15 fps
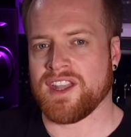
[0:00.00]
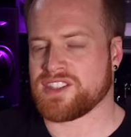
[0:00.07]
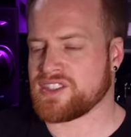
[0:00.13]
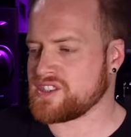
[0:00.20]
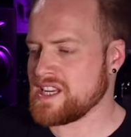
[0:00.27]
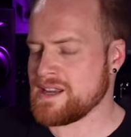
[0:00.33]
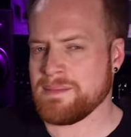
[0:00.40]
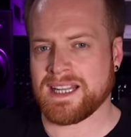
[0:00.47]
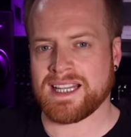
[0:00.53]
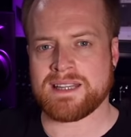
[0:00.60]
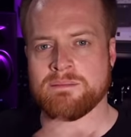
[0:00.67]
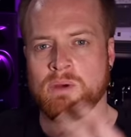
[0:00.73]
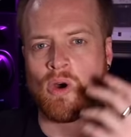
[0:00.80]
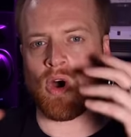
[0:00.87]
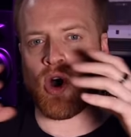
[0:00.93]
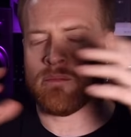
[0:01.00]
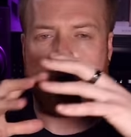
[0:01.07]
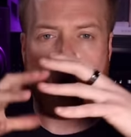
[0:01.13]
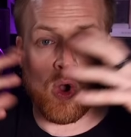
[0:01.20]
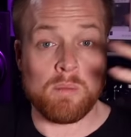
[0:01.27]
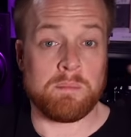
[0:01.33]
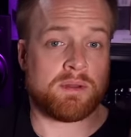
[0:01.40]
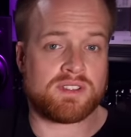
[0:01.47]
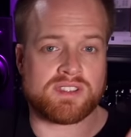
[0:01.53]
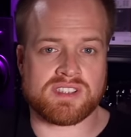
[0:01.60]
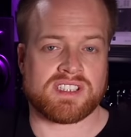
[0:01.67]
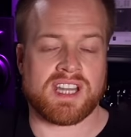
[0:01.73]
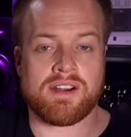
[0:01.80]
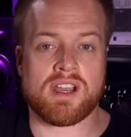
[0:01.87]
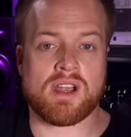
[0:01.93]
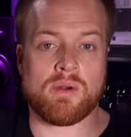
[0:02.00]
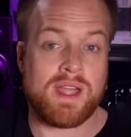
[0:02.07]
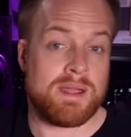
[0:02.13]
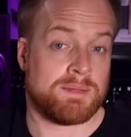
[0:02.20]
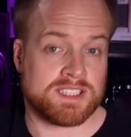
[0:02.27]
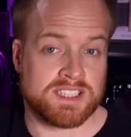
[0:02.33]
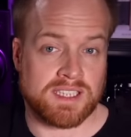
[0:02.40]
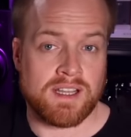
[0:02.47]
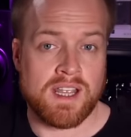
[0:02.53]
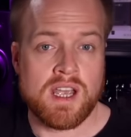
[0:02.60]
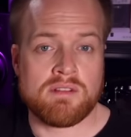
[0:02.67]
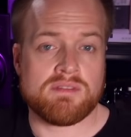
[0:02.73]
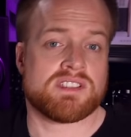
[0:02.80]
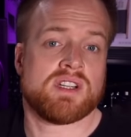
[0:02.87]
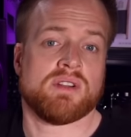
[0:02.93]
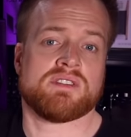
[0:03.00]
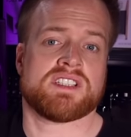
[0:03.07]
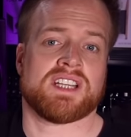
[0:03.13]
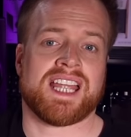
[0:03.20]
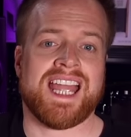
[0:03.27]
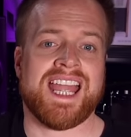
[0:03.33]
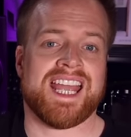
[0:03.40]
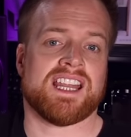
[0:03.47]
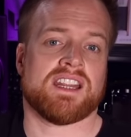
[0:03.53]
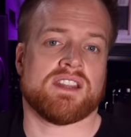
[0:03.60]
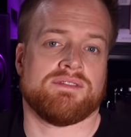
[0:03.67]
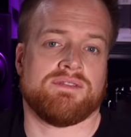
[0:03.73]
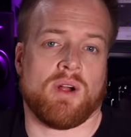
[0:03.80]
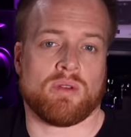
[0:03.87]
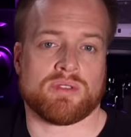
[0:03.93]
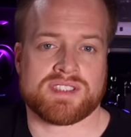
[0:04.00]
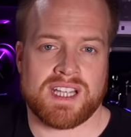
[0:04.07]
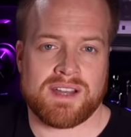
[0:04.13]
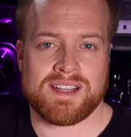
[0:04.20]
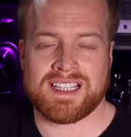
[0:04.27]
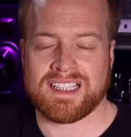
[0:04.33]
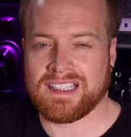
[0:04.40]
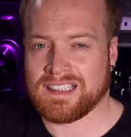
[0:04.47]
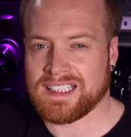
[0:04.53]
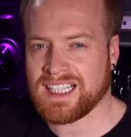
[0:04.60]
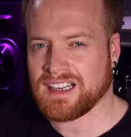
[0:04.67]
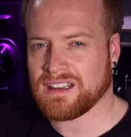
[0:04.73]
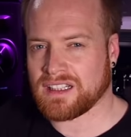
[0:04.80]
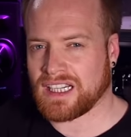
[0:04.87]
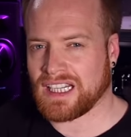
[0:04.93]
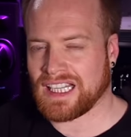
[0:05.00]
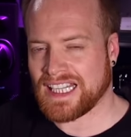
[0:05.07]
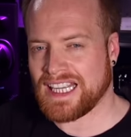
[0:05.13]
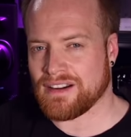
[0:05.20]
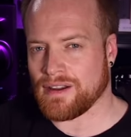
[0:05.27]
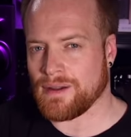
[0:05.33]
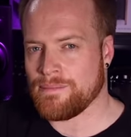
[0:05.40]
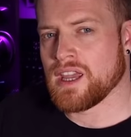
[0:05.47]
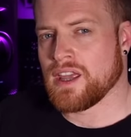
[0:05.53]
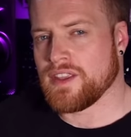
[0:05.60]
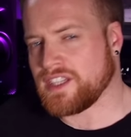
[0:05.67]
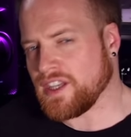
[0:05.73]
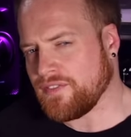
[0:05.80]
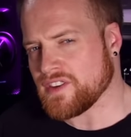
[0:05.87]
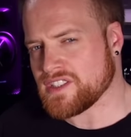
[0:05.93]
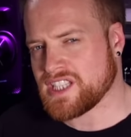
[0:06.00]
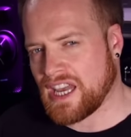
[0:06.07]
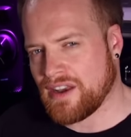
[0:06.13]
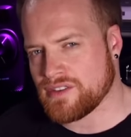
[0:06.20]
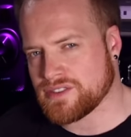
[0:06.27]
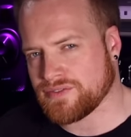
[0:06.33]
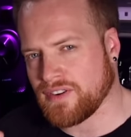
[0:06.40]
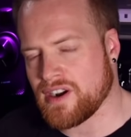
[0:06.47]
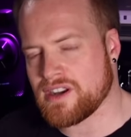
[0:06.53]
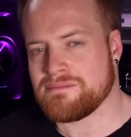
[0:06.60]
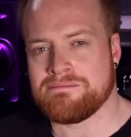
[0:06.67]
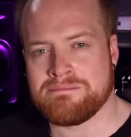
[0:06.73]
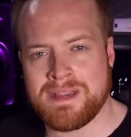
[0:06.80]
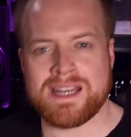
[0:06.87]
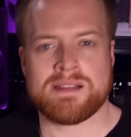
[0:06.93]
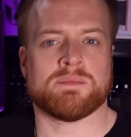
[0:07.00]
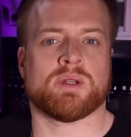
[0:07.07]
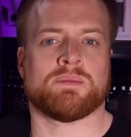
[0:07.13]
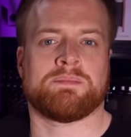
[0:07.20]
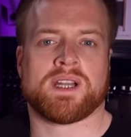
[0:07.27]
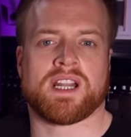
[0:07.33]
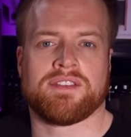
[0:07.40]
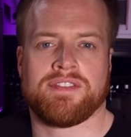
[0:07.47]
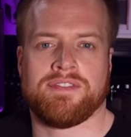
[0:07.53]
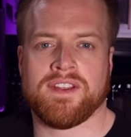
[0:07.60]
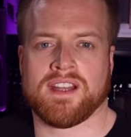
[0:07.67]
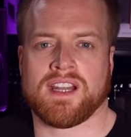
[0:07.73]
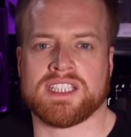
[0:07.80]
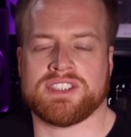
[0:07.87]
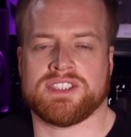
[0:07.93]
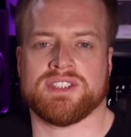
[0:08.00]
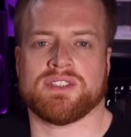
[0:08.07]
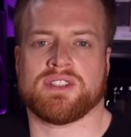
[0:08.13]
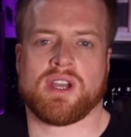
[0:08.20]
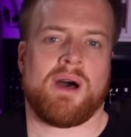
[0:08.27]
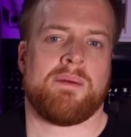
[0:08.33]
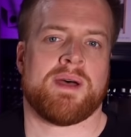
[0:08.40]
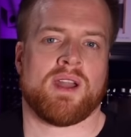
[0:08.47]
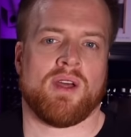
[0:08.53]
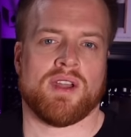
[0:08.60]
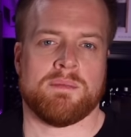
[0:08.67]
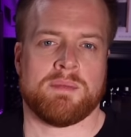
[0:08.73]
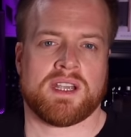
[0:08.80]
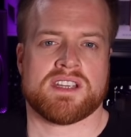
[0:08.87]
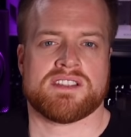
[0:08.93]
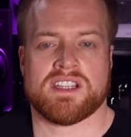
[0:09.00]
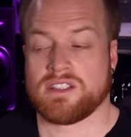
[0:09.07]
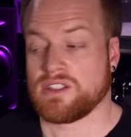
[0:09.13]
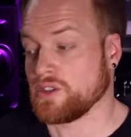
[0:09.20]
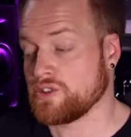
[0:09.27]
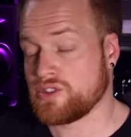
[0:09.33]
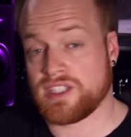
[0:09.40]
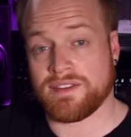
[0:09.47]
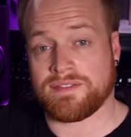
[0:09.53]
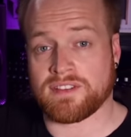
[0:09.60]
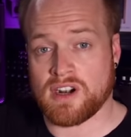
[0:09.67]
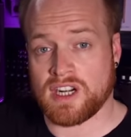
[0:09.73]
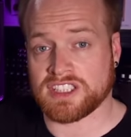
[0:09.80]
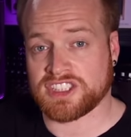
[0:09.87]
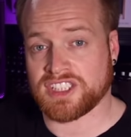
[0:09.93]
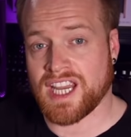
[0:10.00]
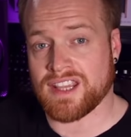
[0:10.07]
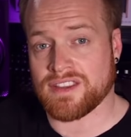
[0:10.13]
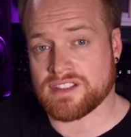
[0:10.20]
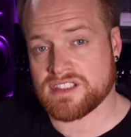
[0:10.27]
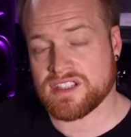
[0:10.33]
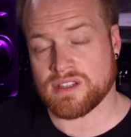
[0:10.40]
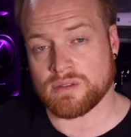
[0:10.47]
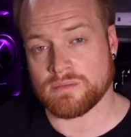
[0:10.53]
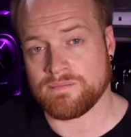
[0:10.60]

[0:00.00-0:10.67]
and seemingly more, more open stereo imaging, resulting in the Volt sounding a little clearer. The difference here is very minimal, but I feel I should comment on it because it does differentiate the two.